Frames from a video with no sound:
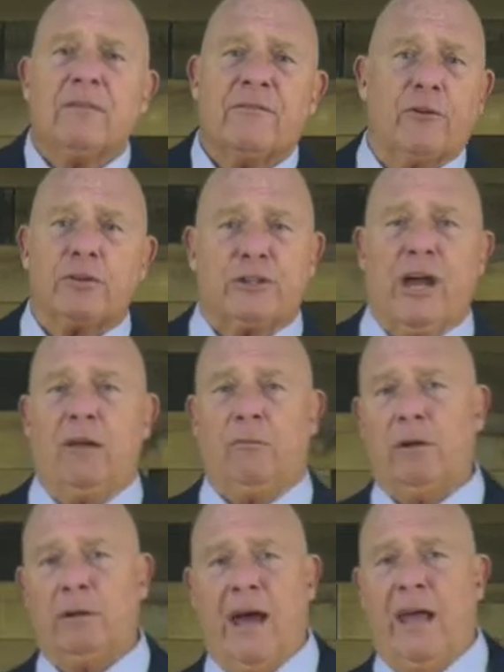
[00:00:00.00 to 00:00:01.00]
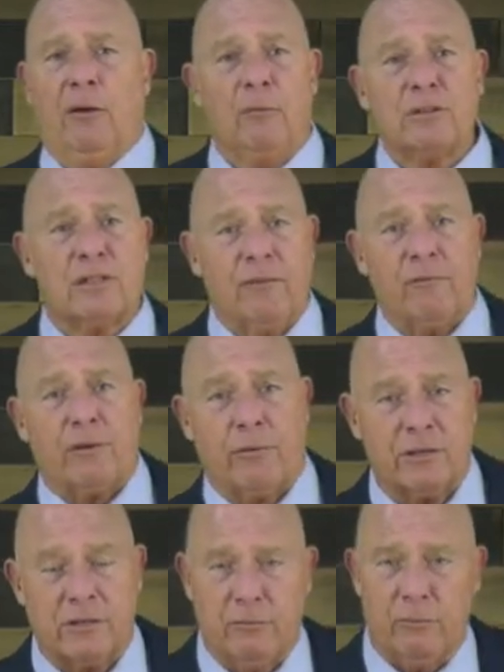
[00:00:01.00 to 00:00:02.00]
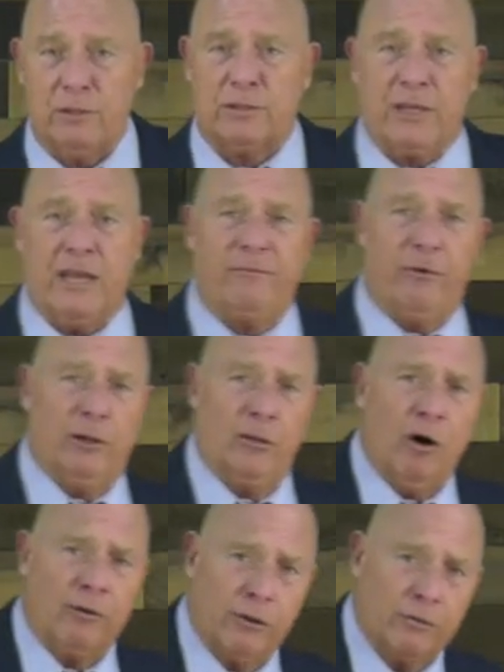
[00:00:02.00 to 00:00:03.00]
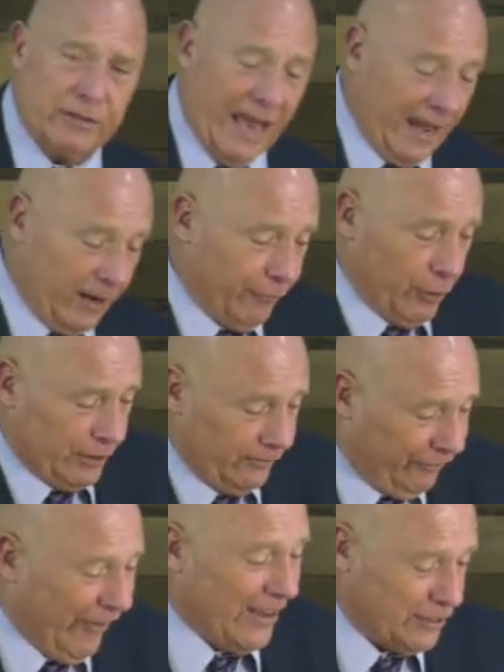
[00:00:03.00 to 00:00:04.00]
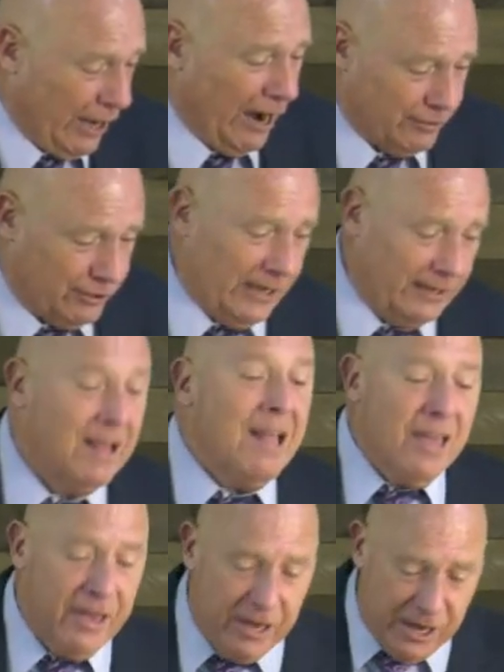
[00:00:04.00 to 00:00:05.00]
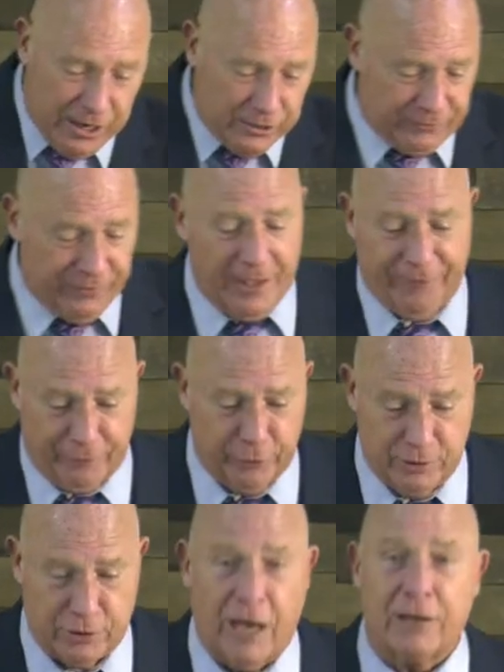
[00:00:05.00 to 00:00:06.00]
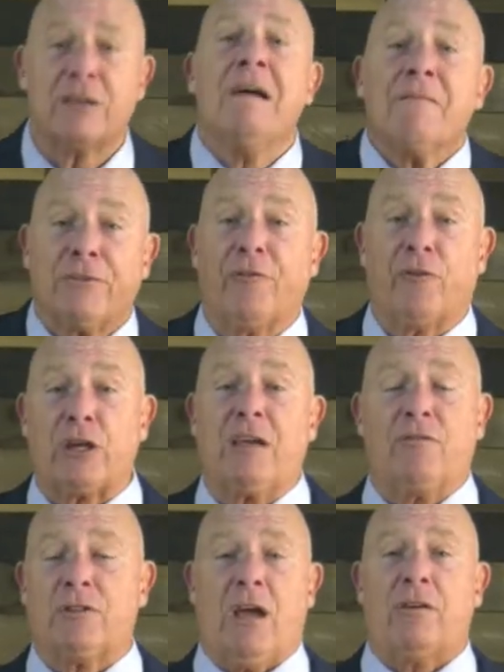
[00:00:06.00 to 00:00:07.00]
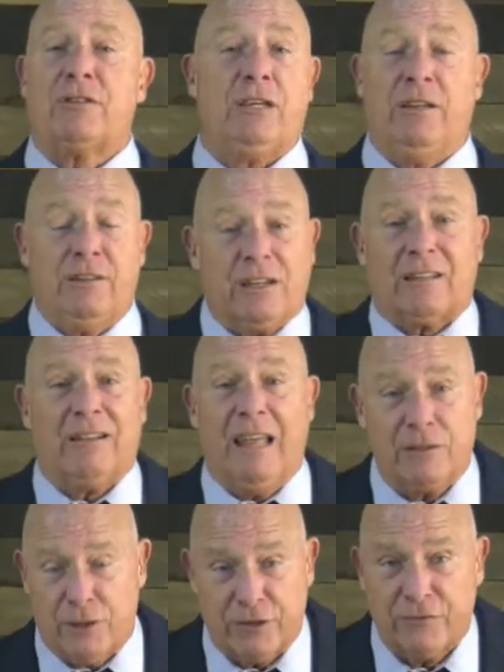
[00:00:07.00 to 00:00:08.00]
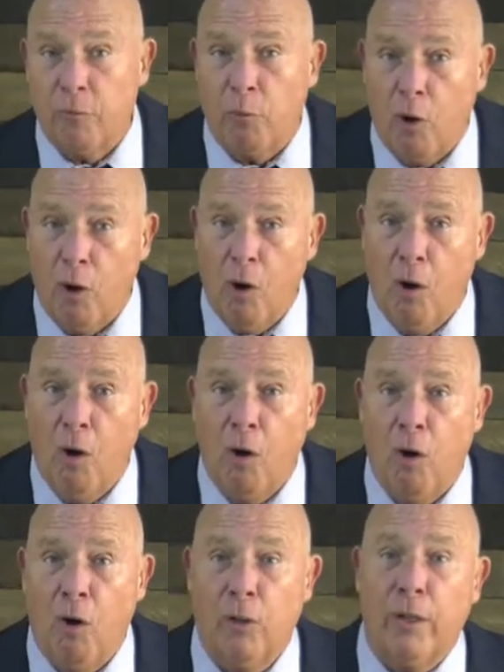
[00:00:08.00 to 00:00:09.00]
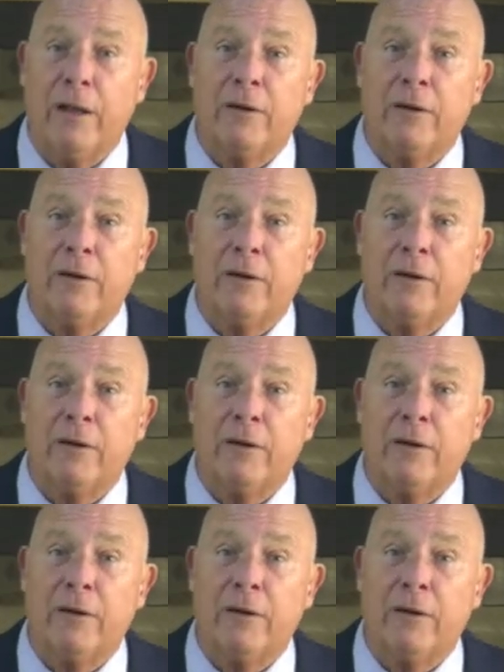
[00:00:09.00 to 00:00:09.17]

1 John 1 9, almost every Christian been saved very long knows that. If we confess our sin, he is faithful and just to forgive us our sin and to cleanse us from all